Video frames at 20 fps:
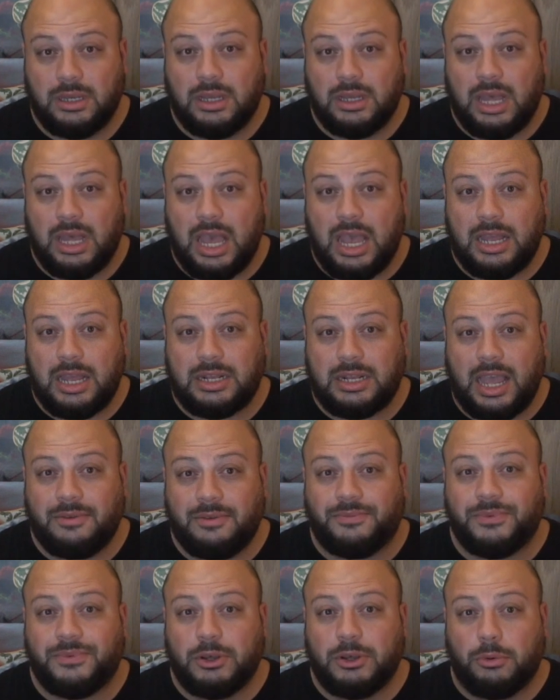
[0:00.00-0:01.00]

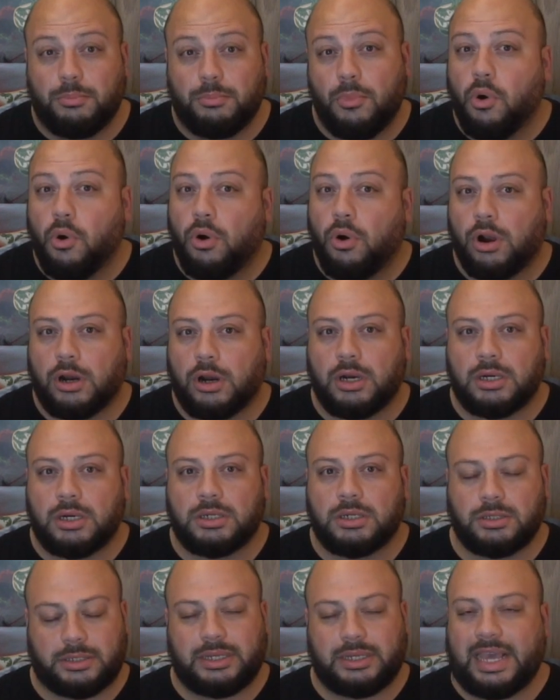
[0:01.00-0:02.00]
and feel
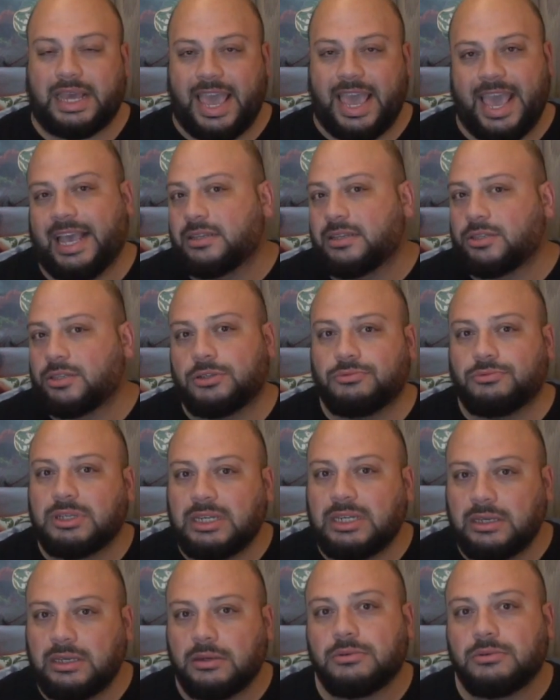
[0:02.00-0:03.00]
more
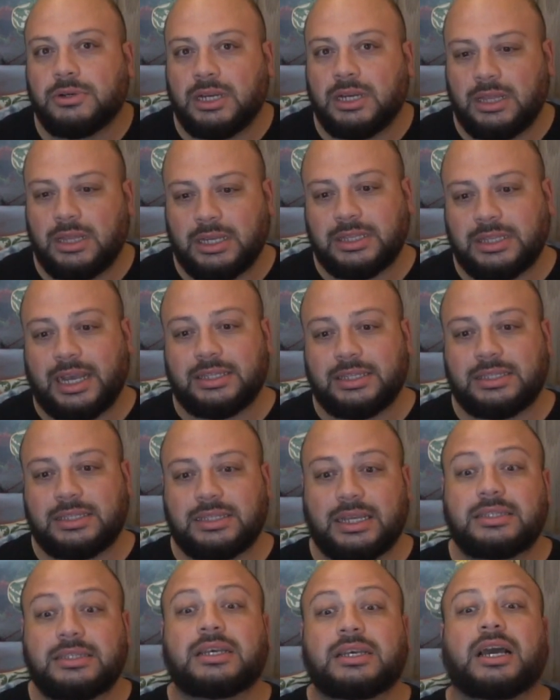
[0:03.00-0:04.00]
castery, right? Like that's
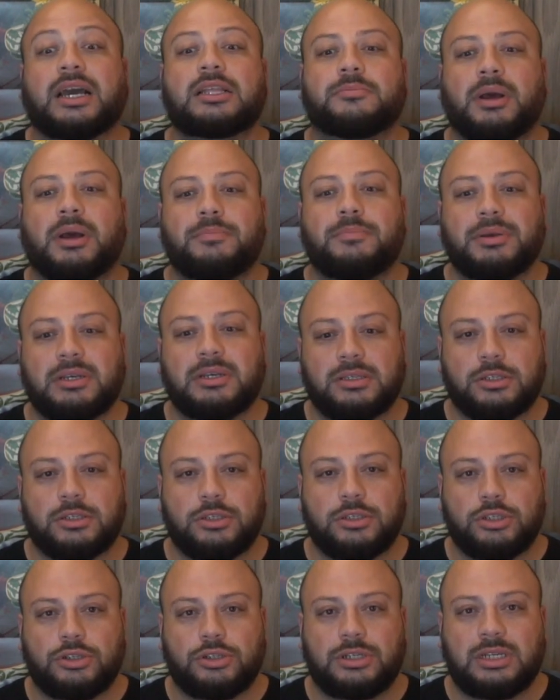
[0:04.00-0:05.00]
kind of my biggest
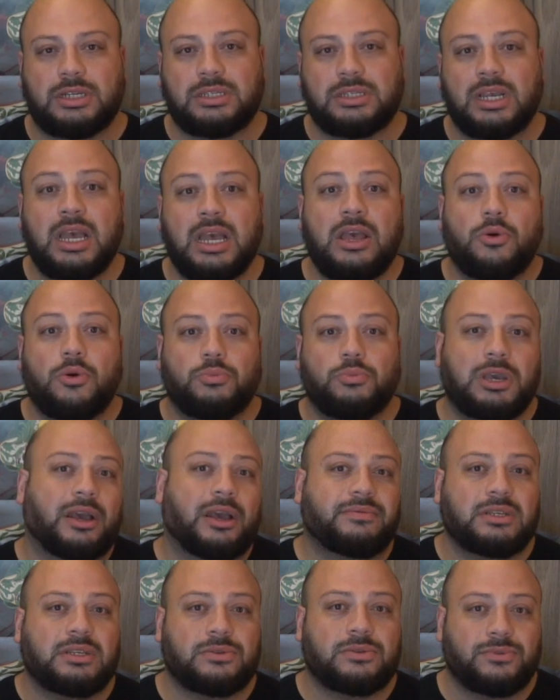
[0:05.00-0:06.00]
concern, is we have
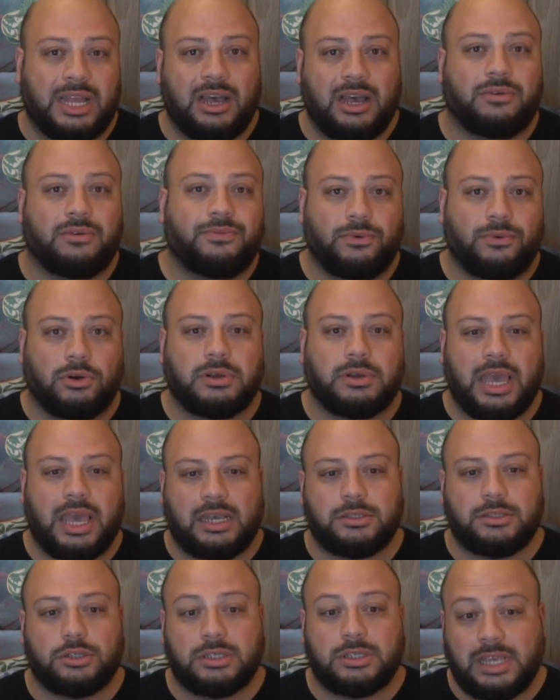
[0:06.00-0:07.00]
these now full
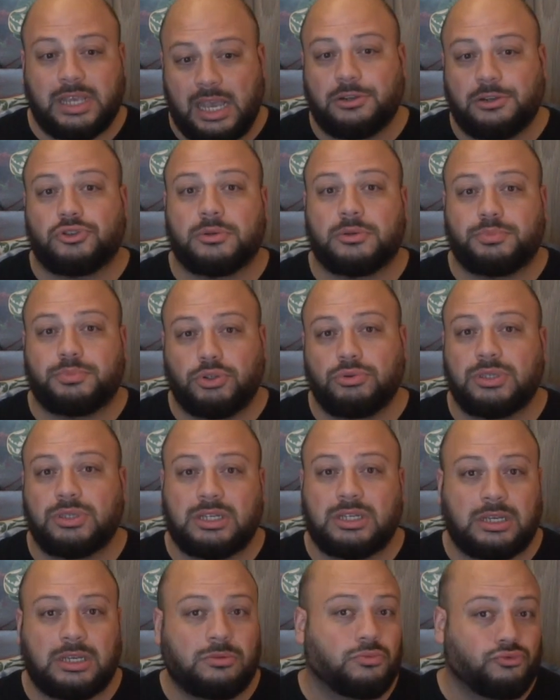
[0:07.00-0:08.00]
casters, cantrip
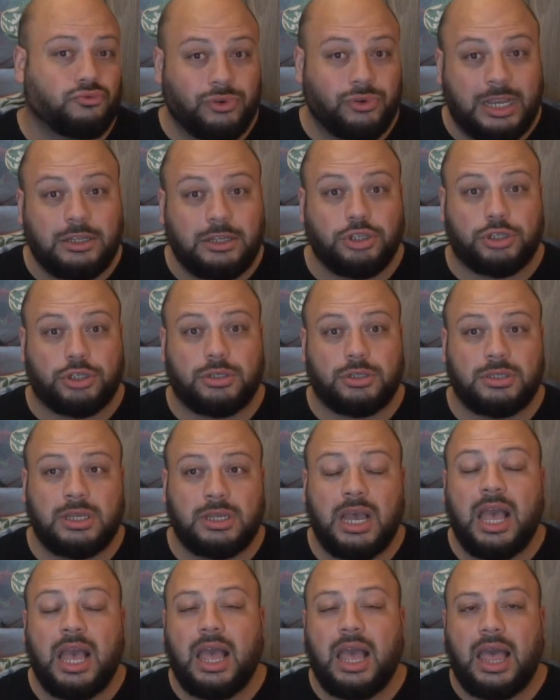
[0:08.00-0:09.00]
using Rangers.
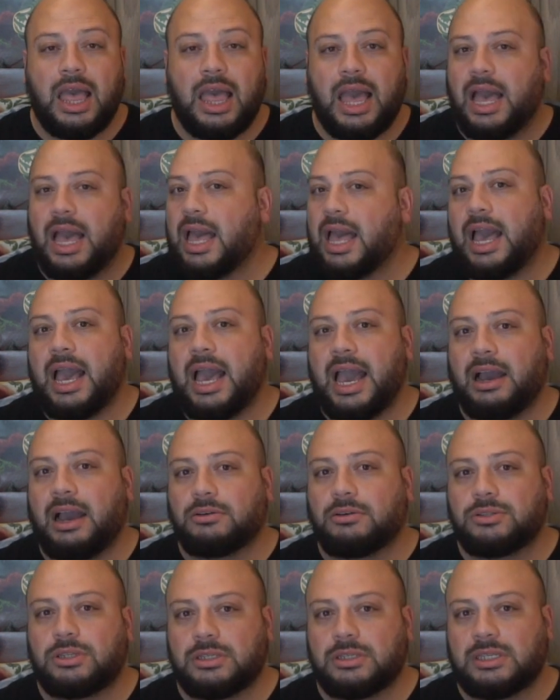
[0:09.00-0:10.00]
How
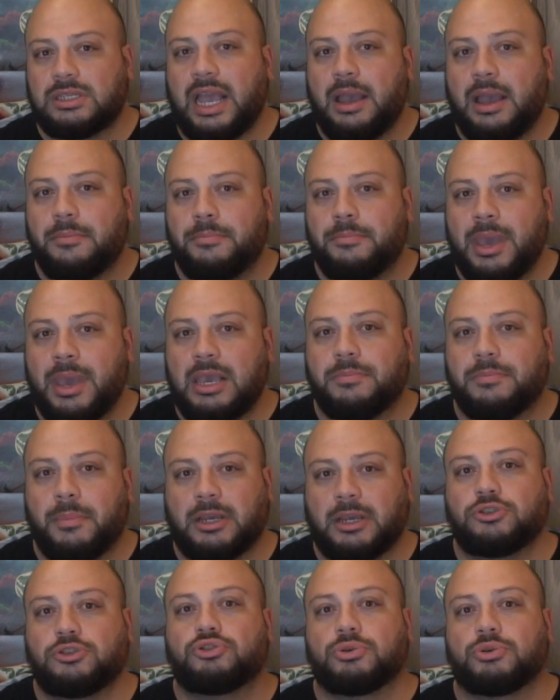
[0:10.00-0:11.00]
does that make my
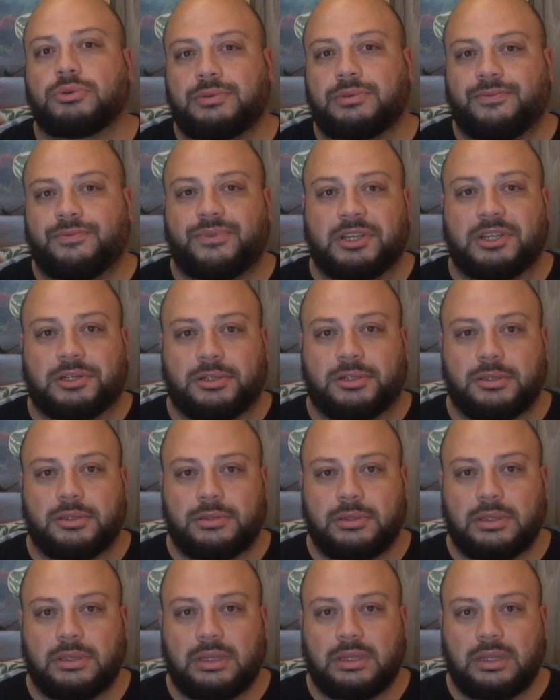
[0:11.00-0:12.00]
druid feel?
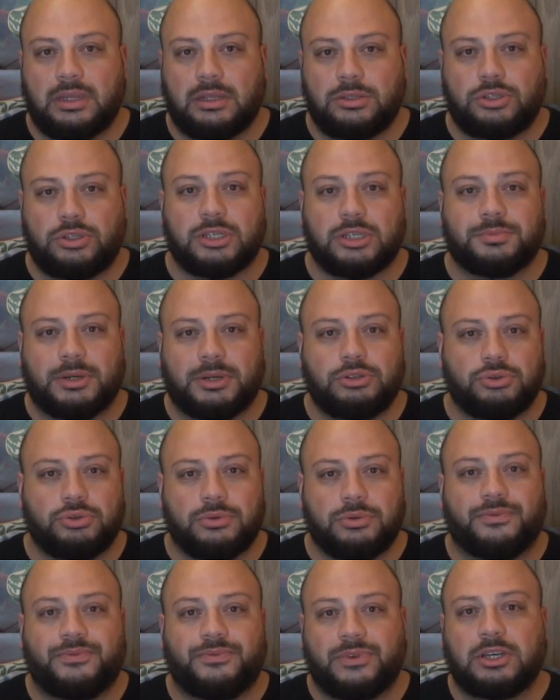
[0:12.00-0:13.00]
Does my
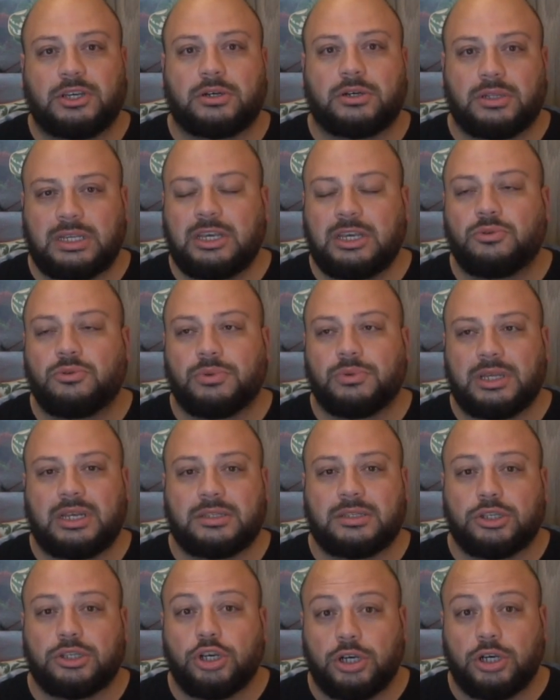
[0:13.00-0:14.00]
druid feel equally
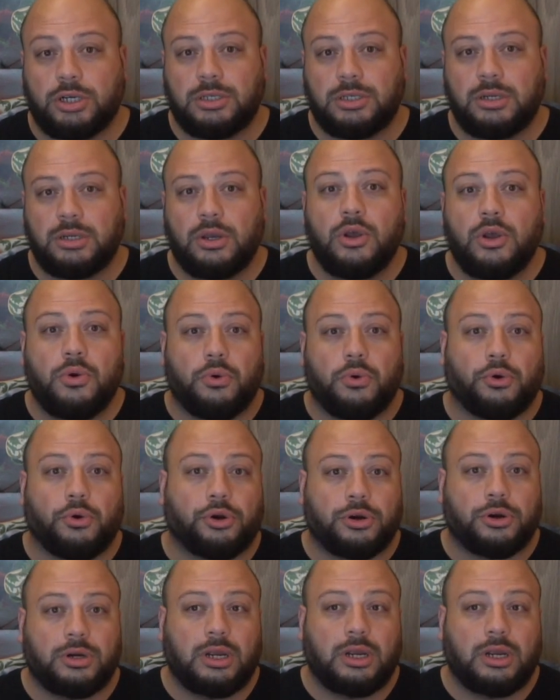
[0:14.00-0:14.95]
as good or